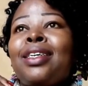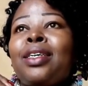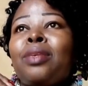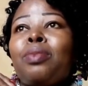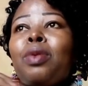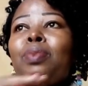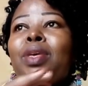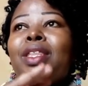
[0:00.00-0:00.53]

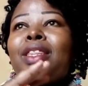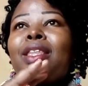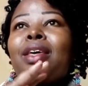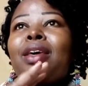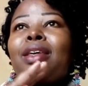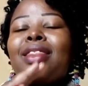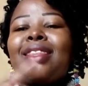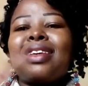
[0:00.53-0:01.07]
maybe
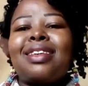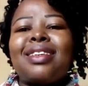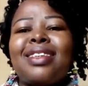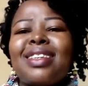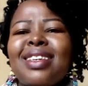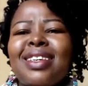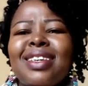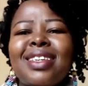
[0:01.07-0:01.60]
the
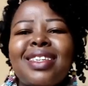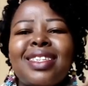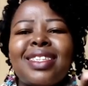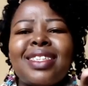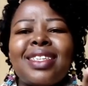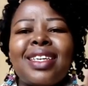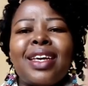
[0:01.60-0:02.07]
trees.